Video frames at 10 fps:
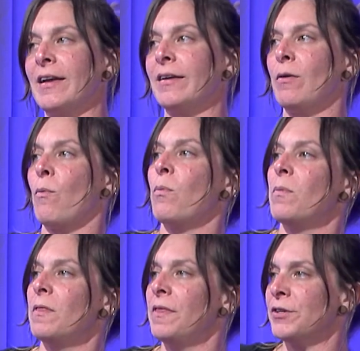it,
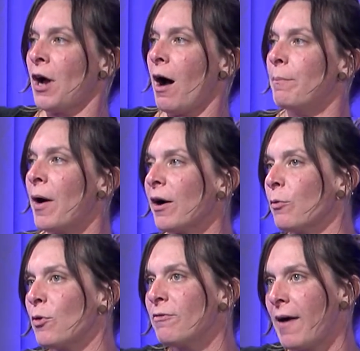the top part
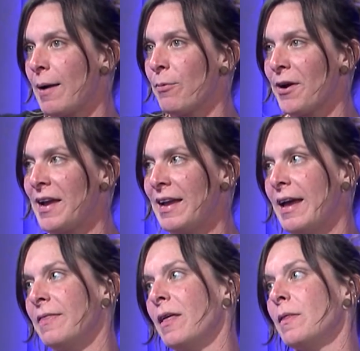will vibrate
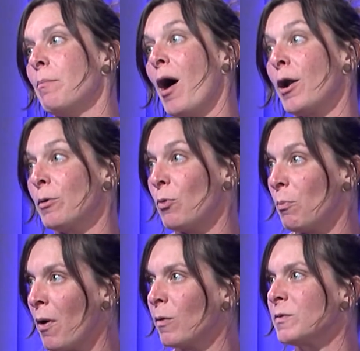and then the bottom will
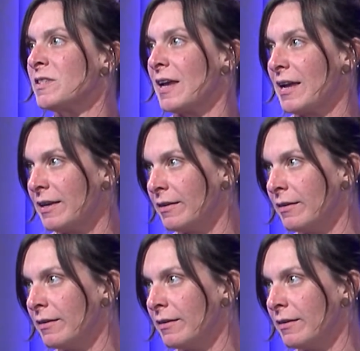pulsate.